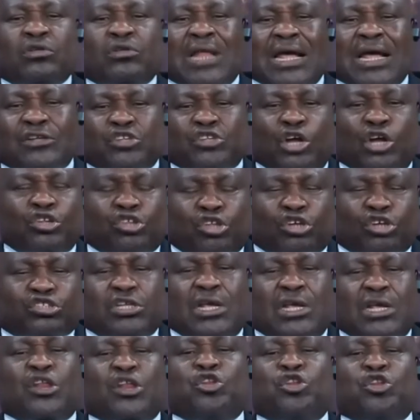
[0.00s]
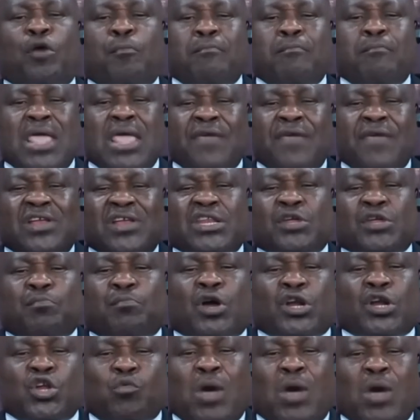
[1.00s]
Now, don't talk, say they don't make, even the
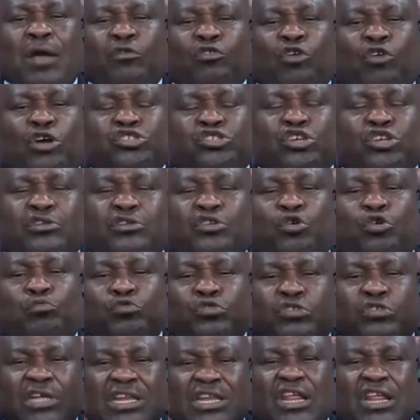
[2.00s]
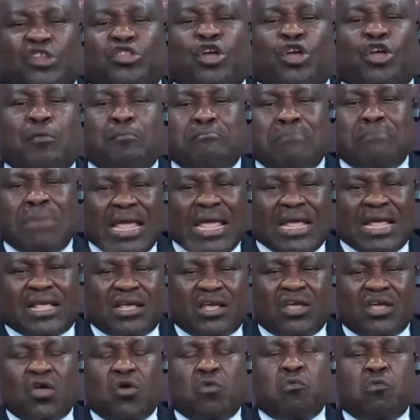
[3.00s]
money where it costs, don't say they don't
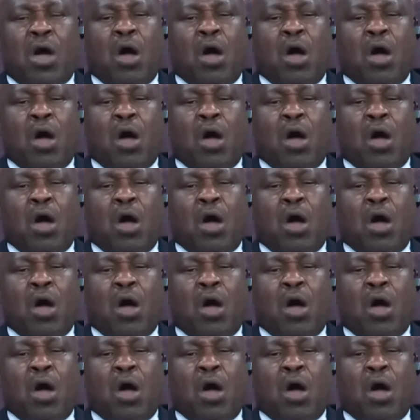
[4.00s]
make.